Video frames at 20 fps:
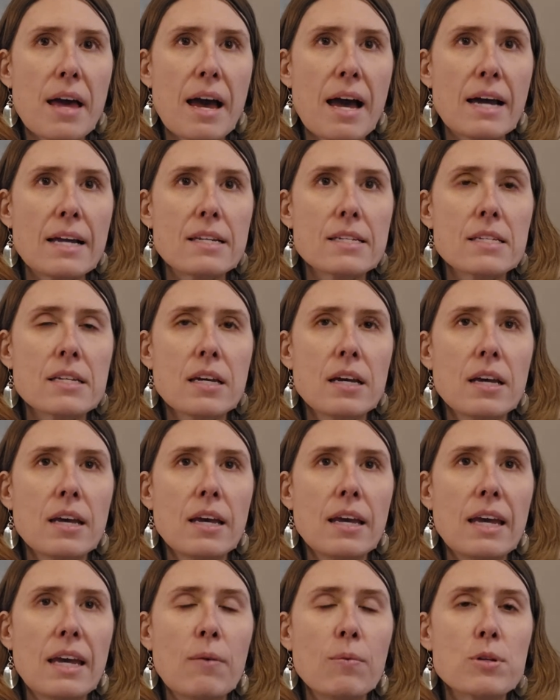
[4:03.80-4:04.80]
that
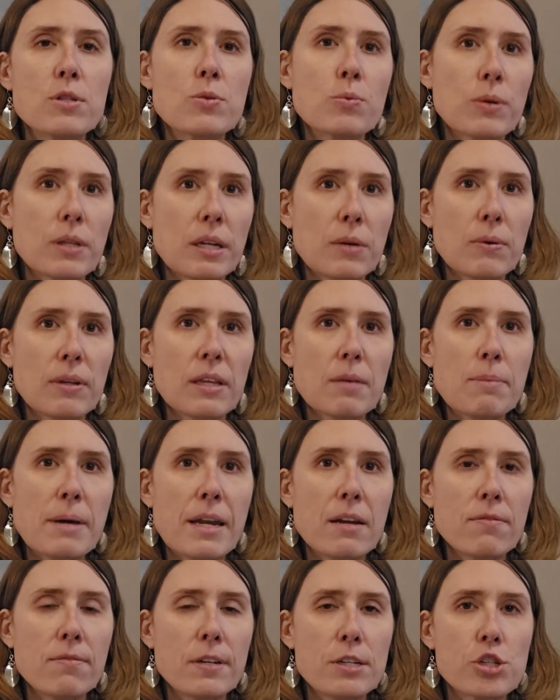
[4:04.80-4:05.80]
it was really, really
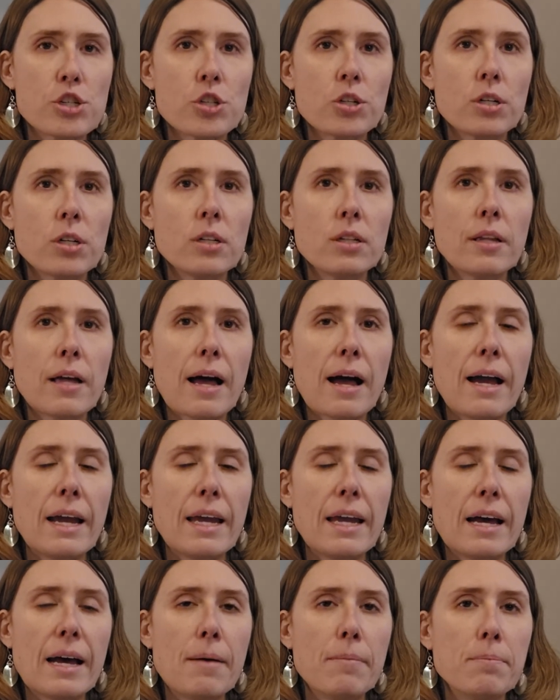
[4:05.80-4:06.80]
beneficial.
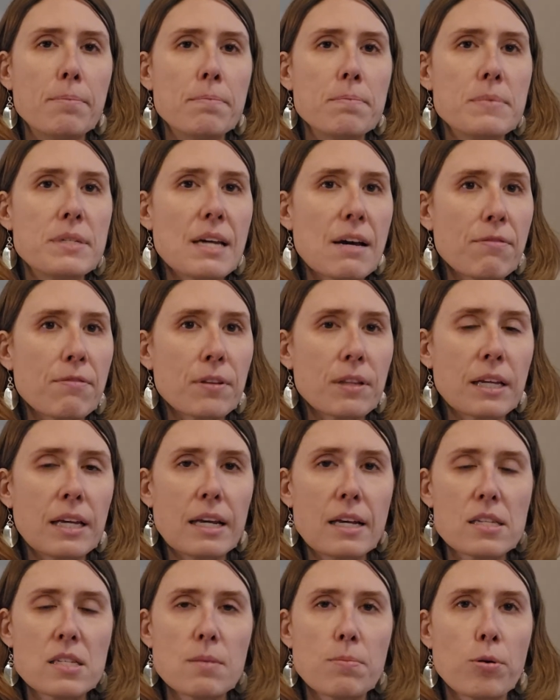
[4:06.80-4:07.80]
I am
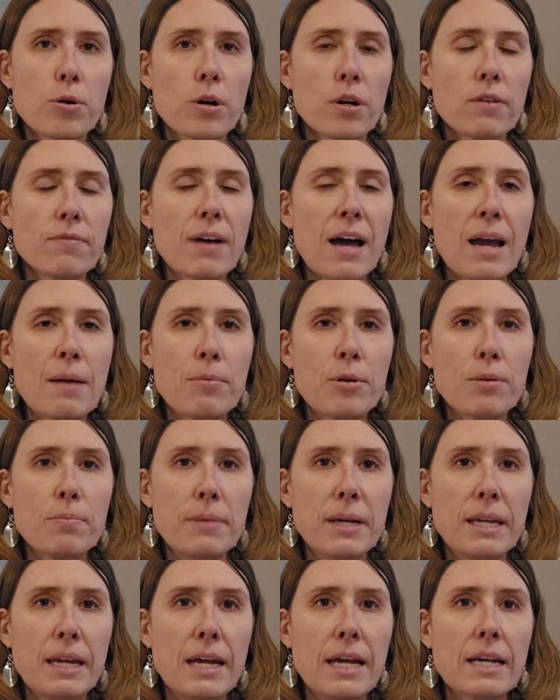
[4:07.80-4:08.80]
definitely a supporter of hybrid
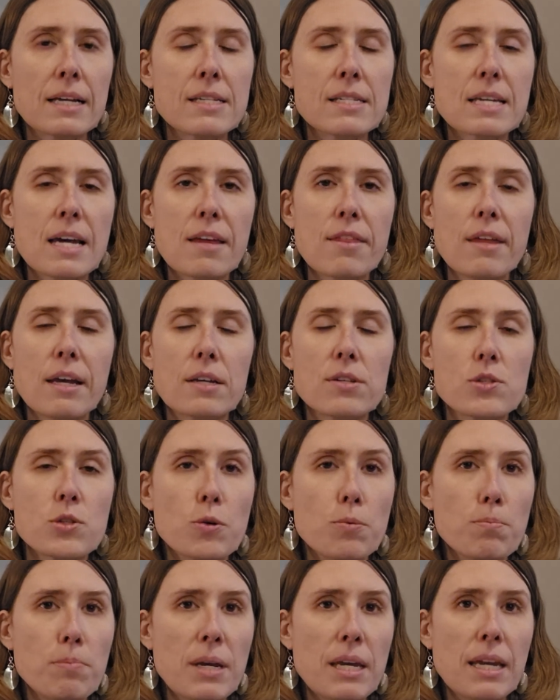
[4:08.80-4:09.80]
meetings. I think
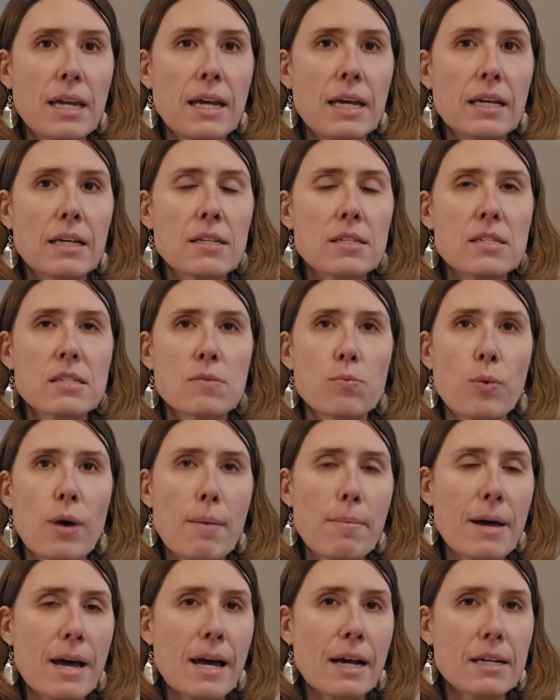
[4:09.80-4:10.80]
Zoom meetings,
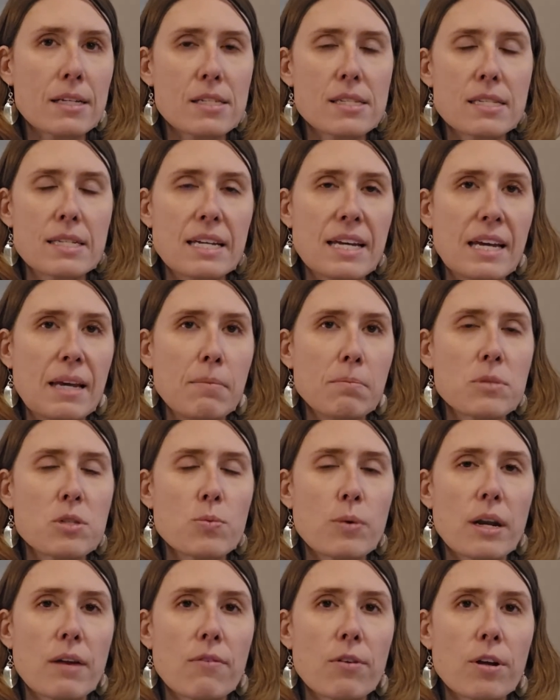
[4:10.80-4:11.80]
WebEx, Teams,
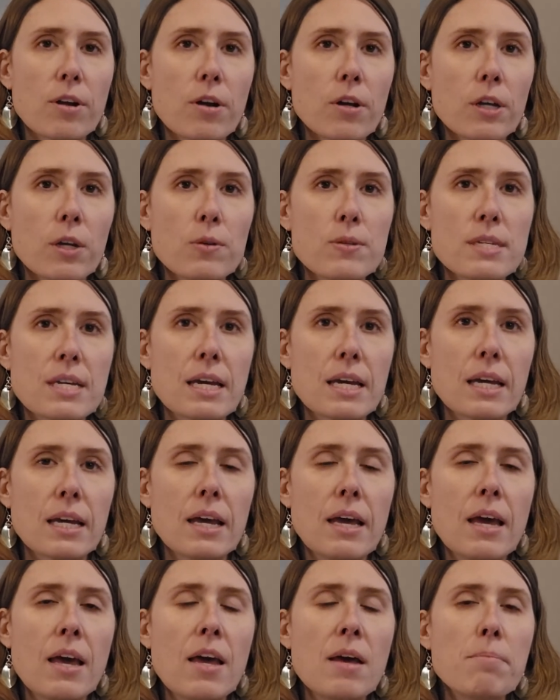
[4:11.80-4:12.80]
whatever you're using,
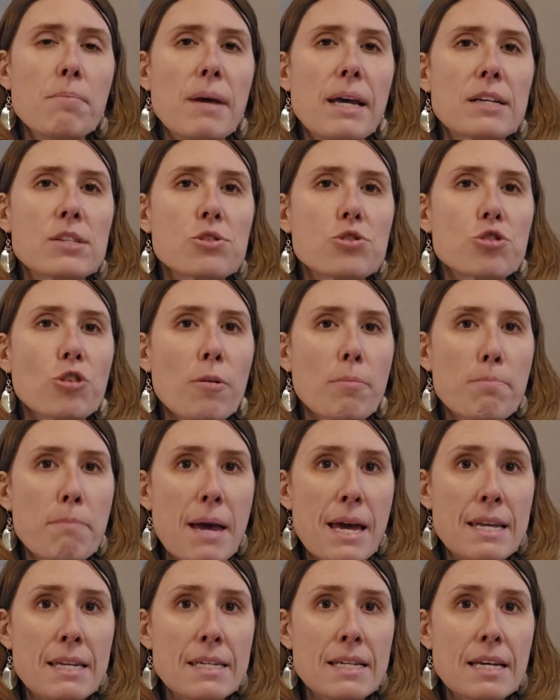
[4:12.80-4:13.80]
makes
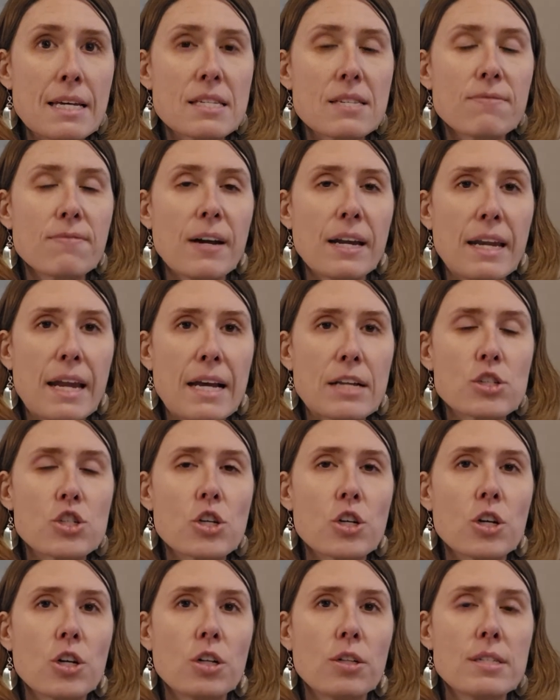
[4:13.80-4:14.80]
tremendous
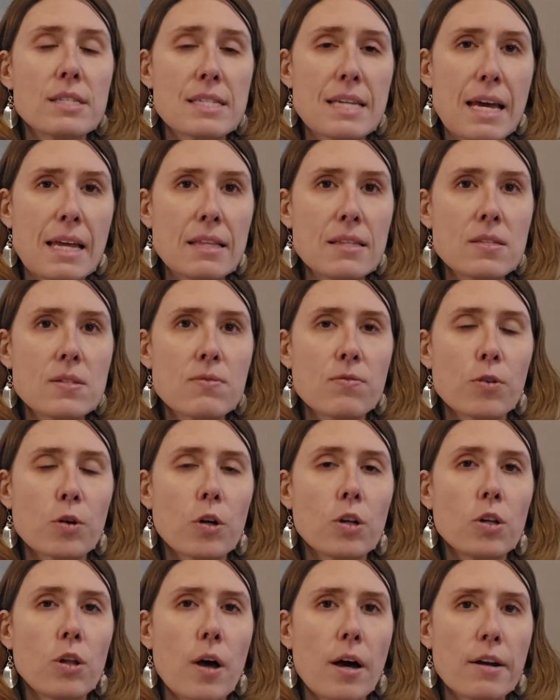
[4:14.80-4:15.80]
financial sense for
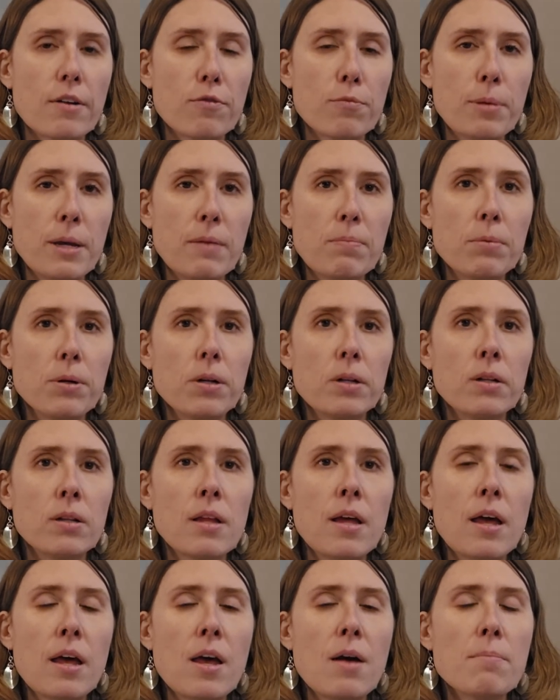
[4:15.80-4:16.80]
a lot of
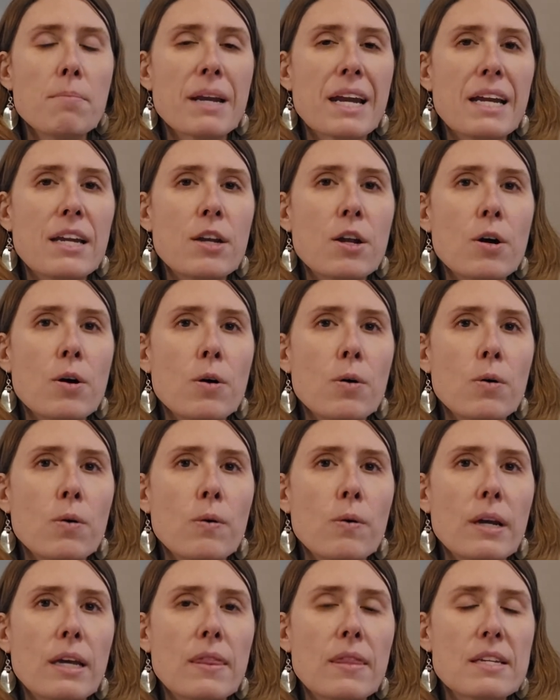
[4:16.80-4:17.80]
people. But I
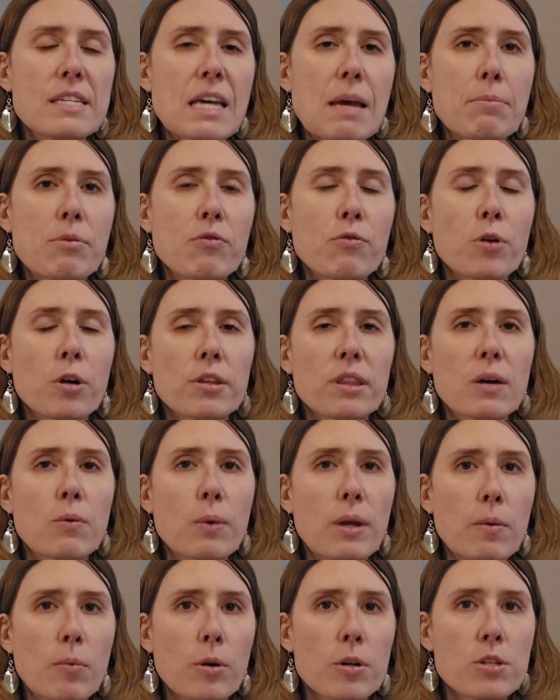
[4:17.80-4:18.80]
know in the type of work that
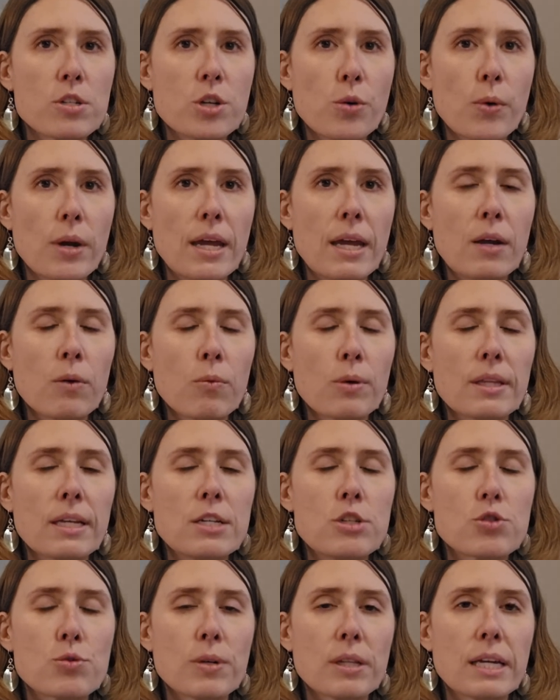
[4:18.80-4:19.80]
we were doing, really
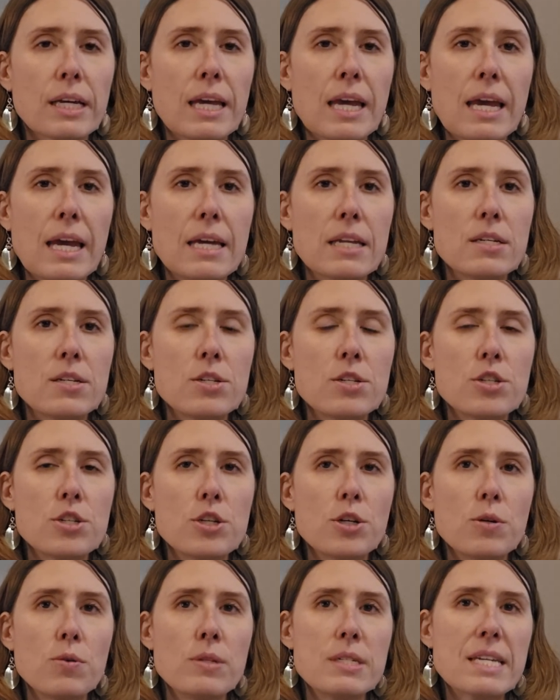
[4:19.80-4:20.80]
drilling
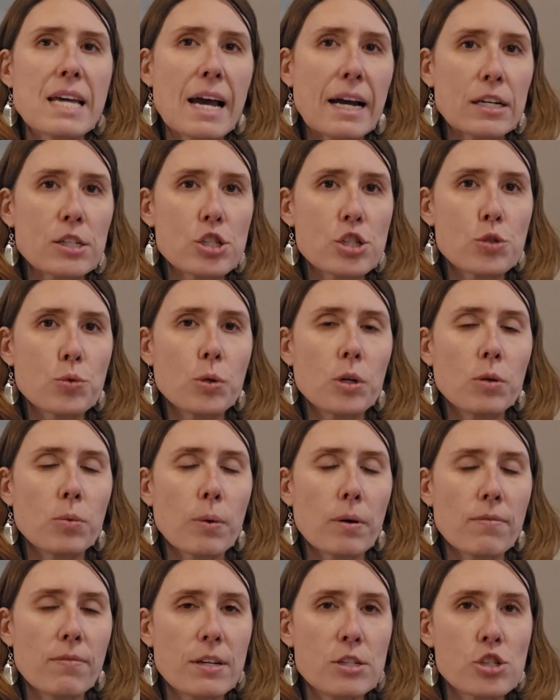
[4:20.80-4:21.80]
into textual
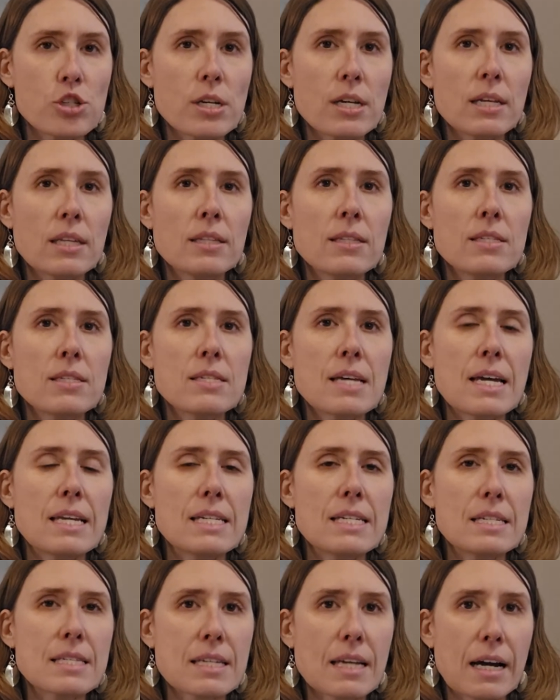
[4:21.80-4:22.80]
revisions
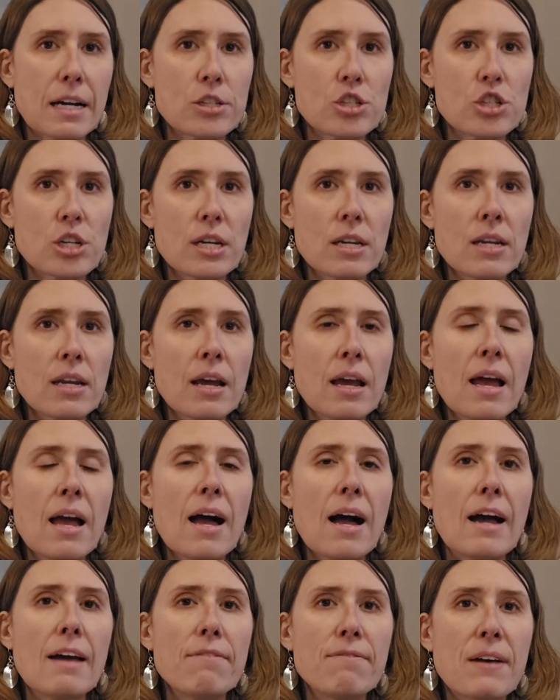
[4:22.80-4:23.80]
and discussion,
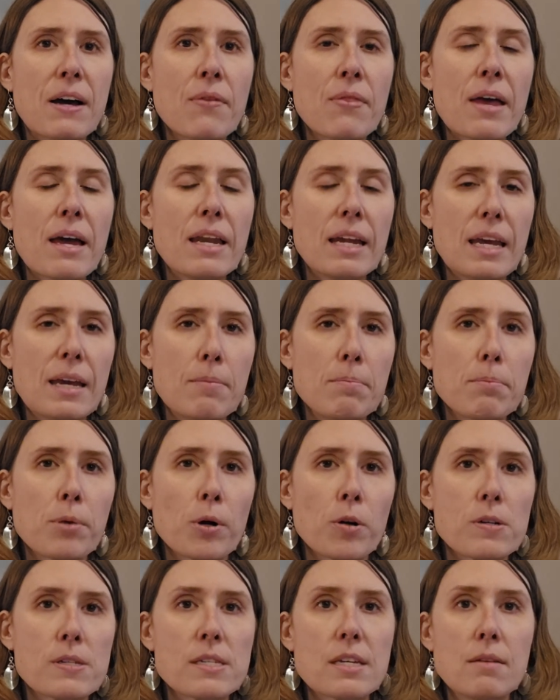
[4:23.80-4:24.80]
I found that
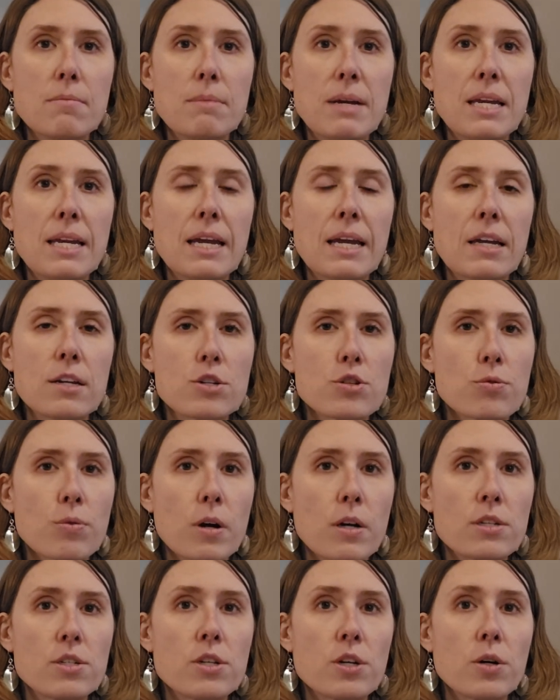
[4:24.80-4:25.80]
in-person meeting in
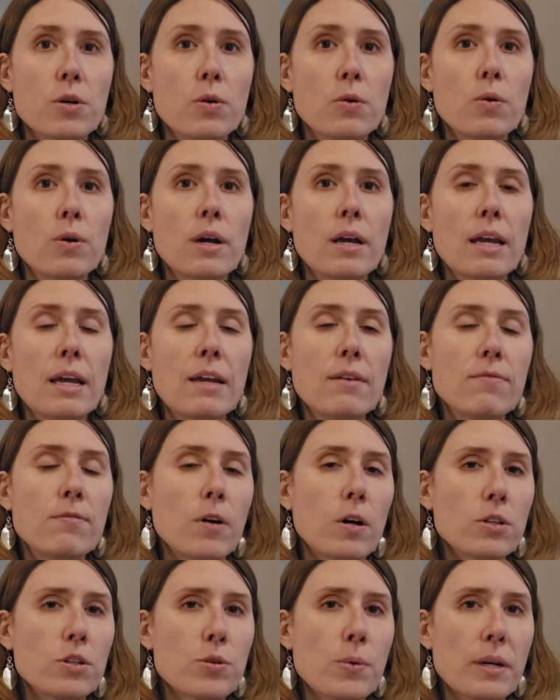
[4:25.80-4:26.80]
Toronto in
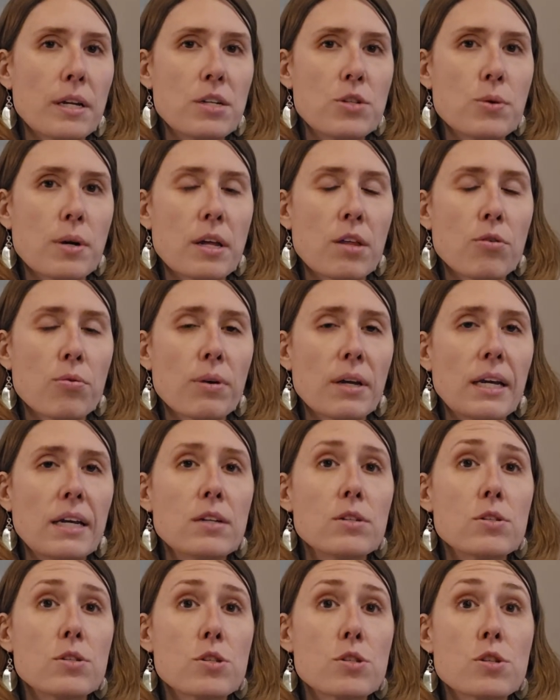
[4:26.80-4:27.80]
fall
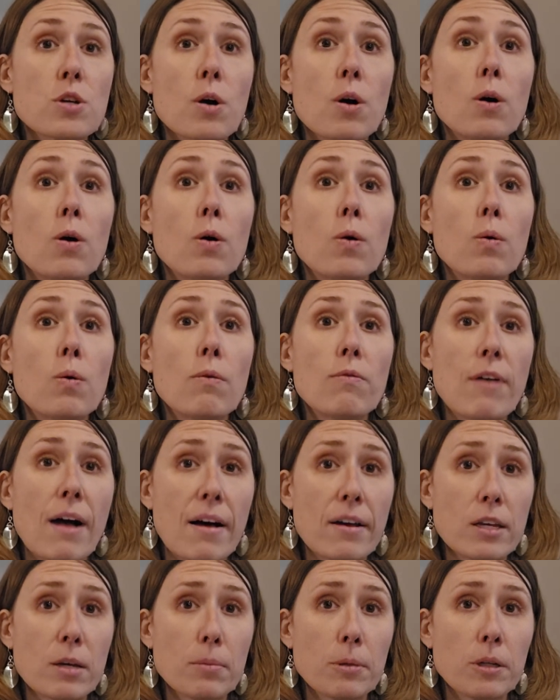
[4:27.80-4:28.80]
2023 so
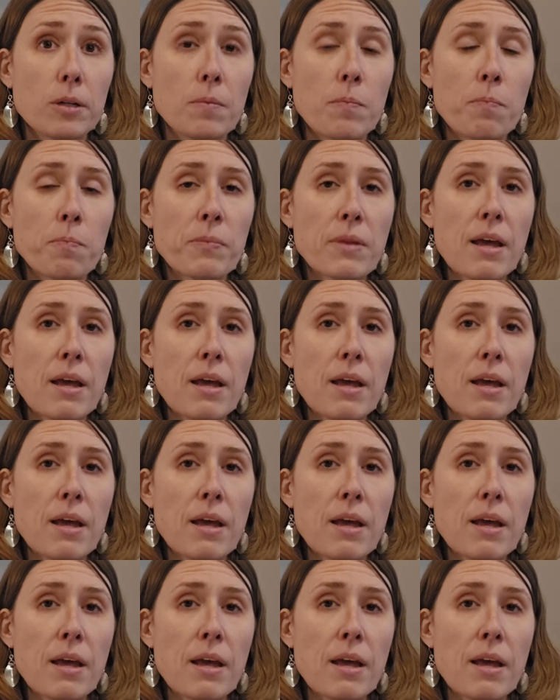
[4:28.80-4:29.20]
valuable.